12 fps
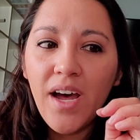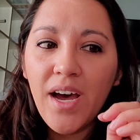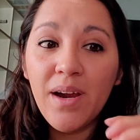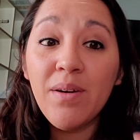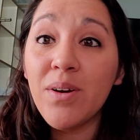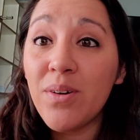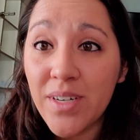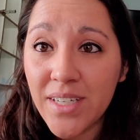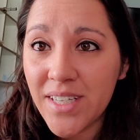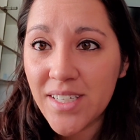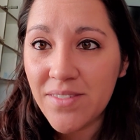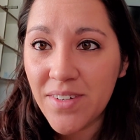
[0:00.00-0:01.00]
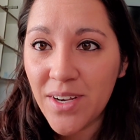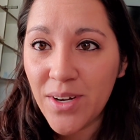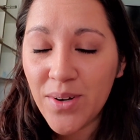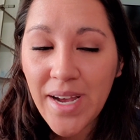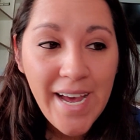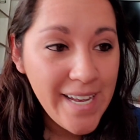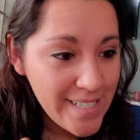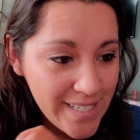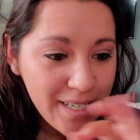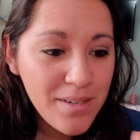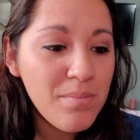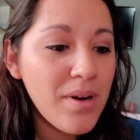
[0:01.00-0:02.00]
I recorded this video as an
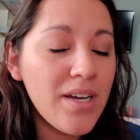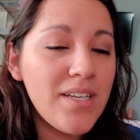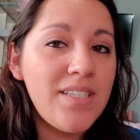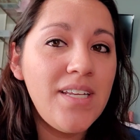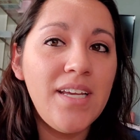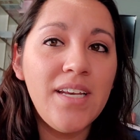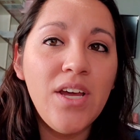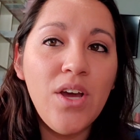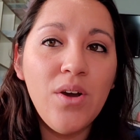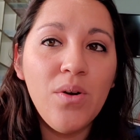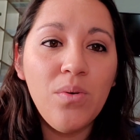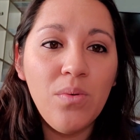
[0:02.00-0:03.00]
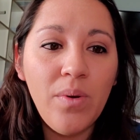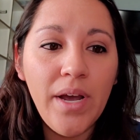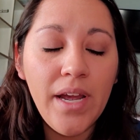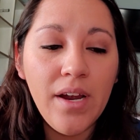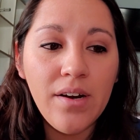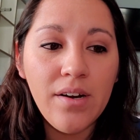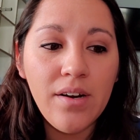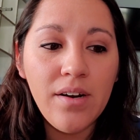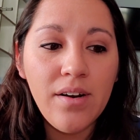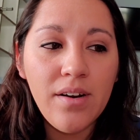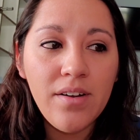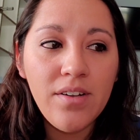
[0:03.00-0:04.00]
unboxing where
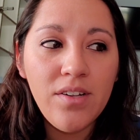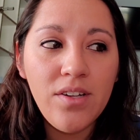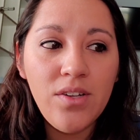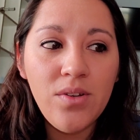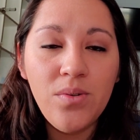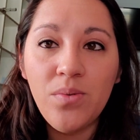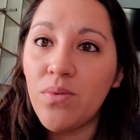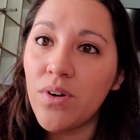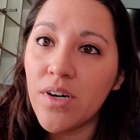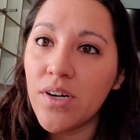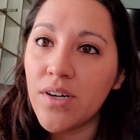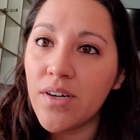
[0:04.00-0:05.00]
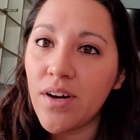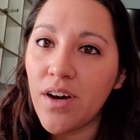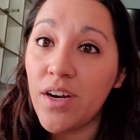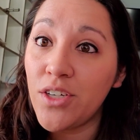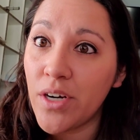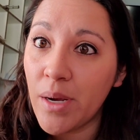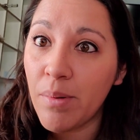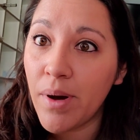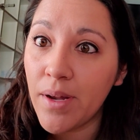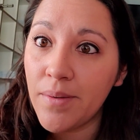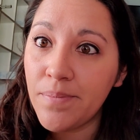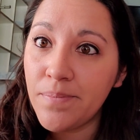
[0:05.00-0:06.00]
you were on a
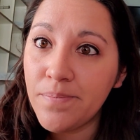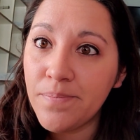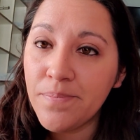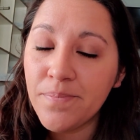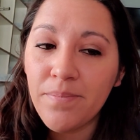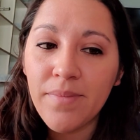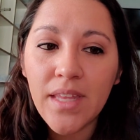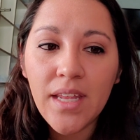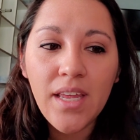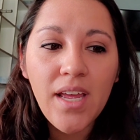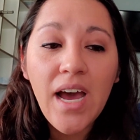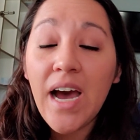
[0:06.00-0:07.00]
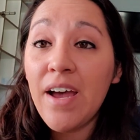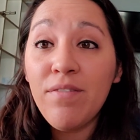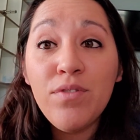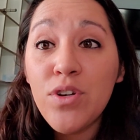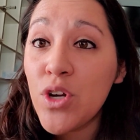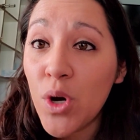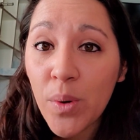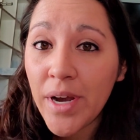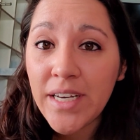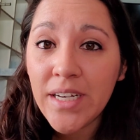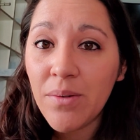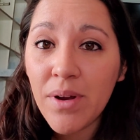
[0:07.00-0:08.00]
tripod. I have no
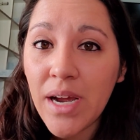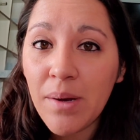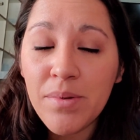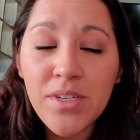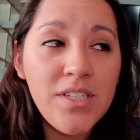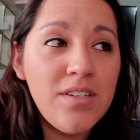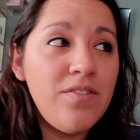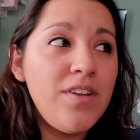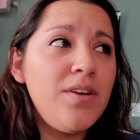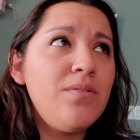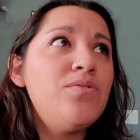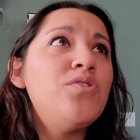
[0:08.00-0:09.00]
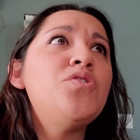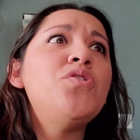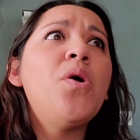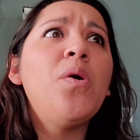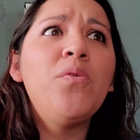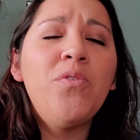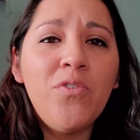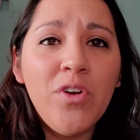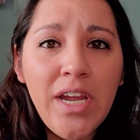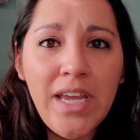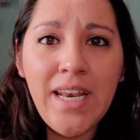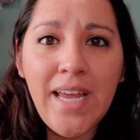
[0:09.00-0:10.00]
idea what happened to the video. No
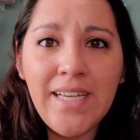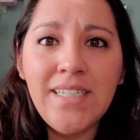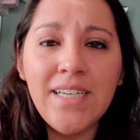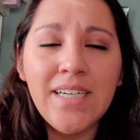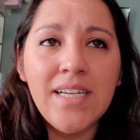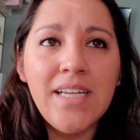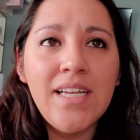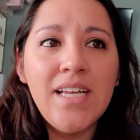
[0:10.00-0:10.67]
freaking idea.